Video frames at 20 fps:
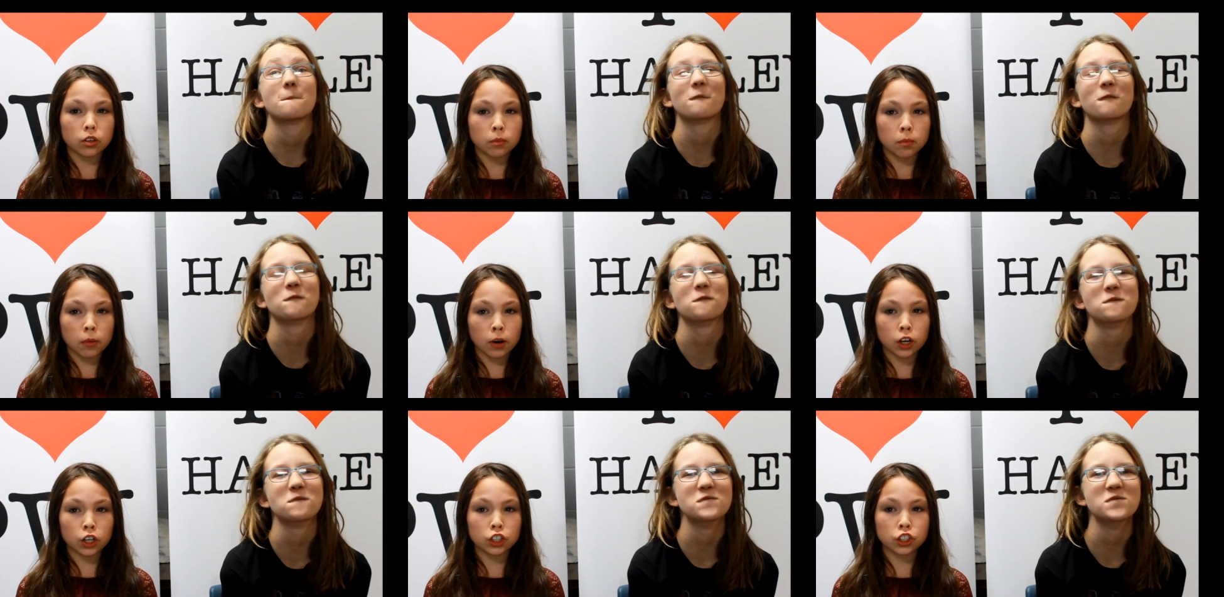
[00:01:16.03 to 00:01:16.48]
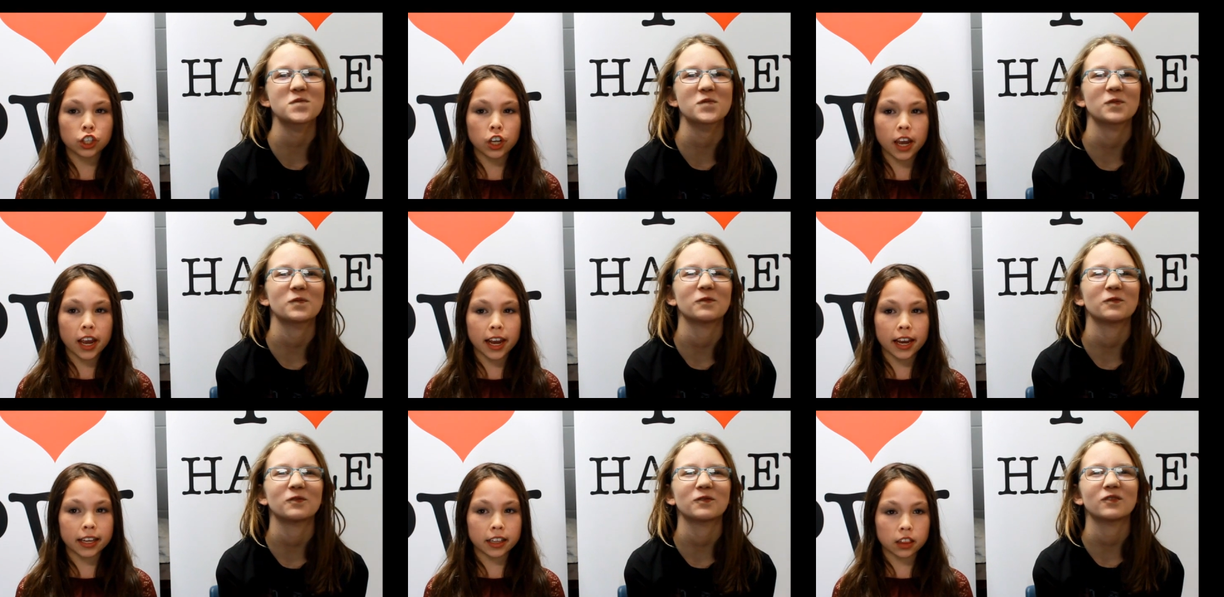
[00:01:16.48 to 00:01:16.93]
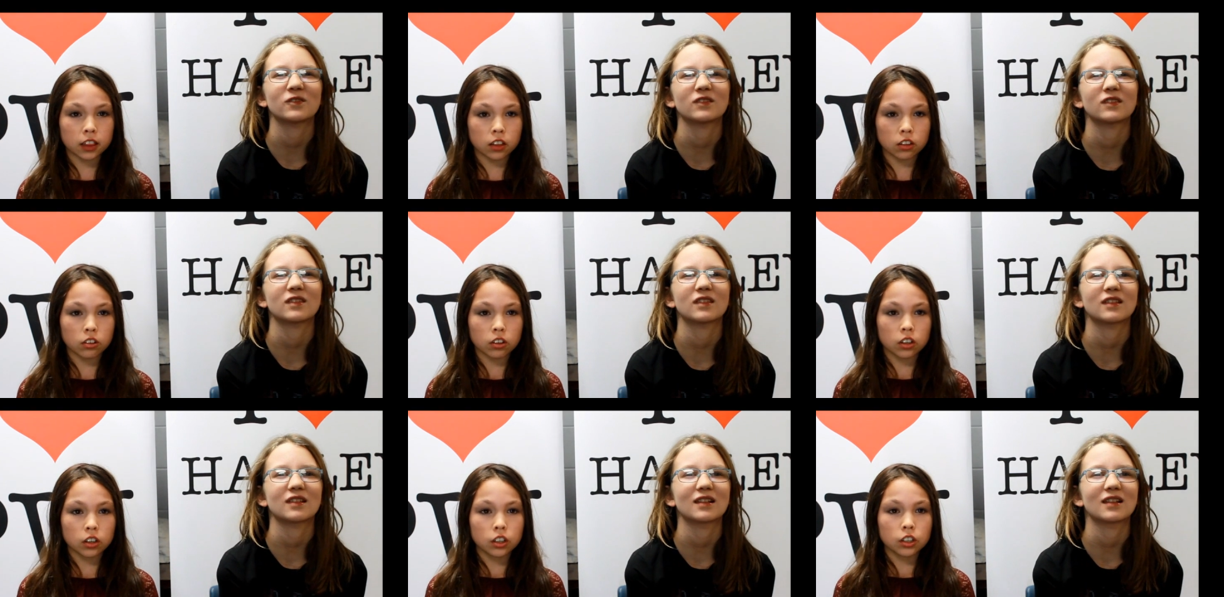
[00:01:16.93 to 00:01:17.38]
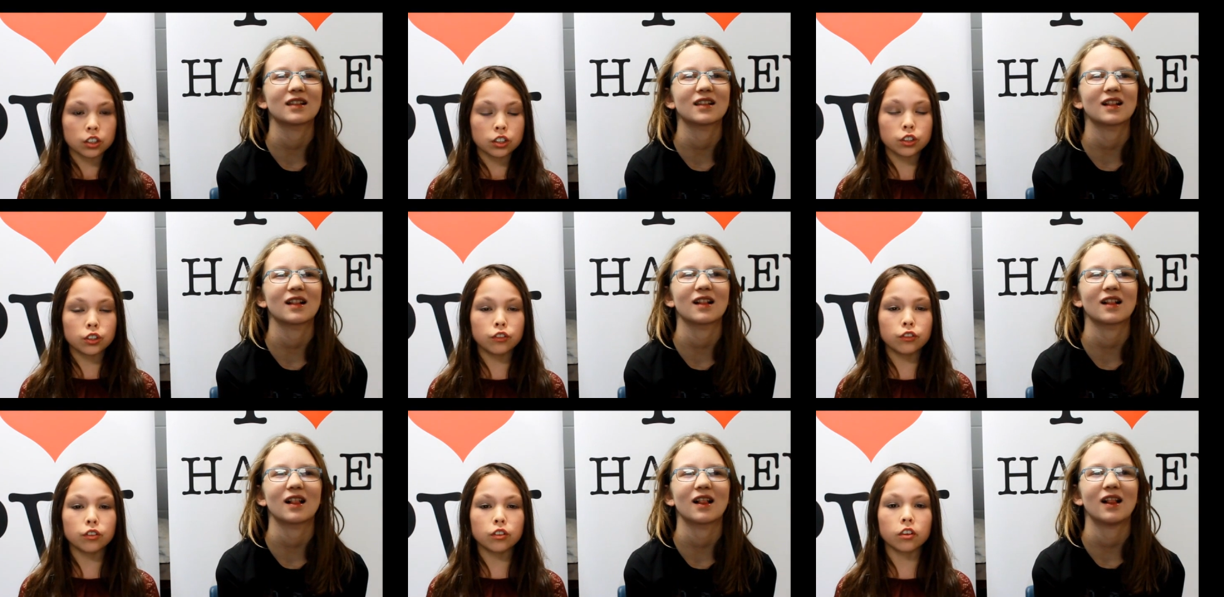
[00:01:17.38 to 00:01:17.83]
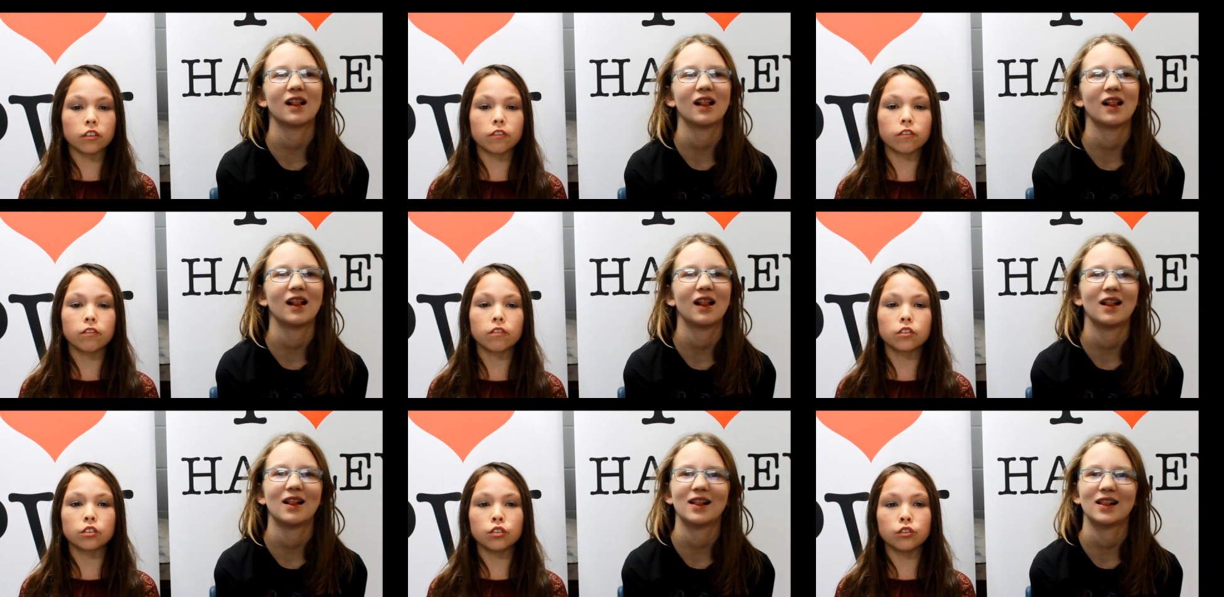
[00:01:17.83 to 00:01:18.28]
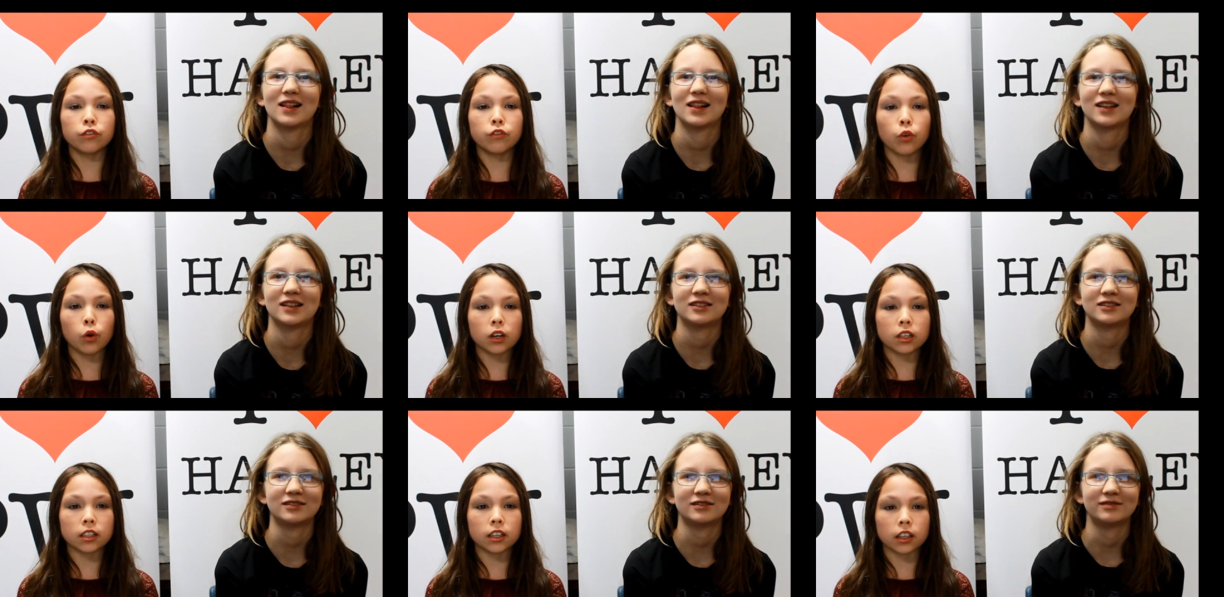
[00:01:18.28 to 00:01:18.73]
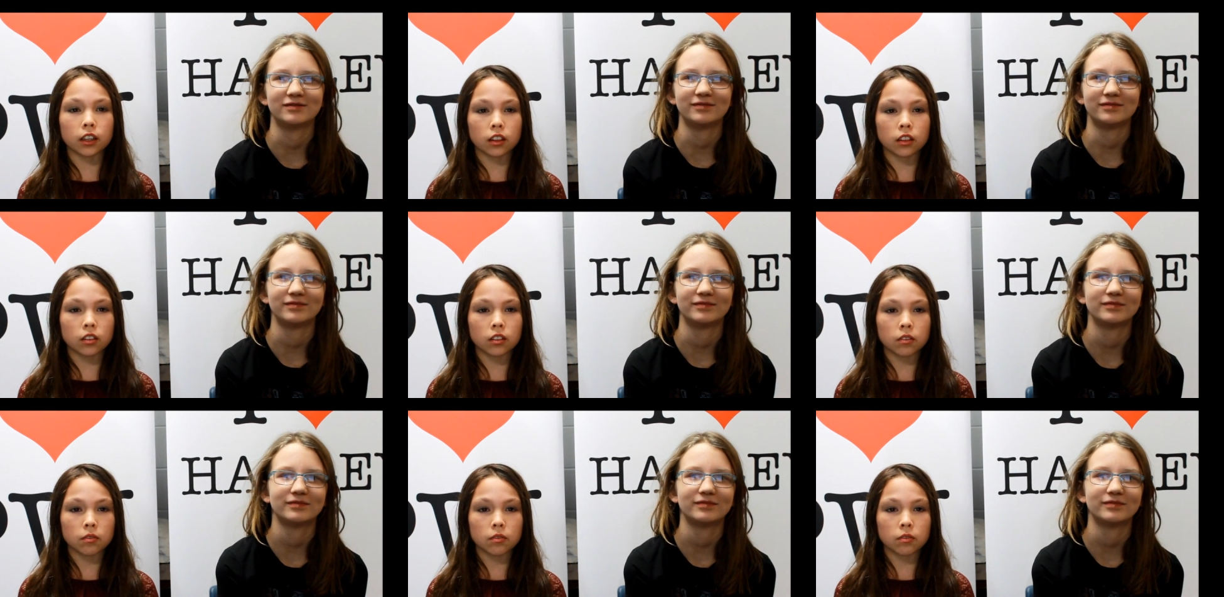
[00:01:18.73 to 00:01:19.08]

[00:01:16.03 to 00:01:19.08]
Speaker 1: March 8th to the to 14th.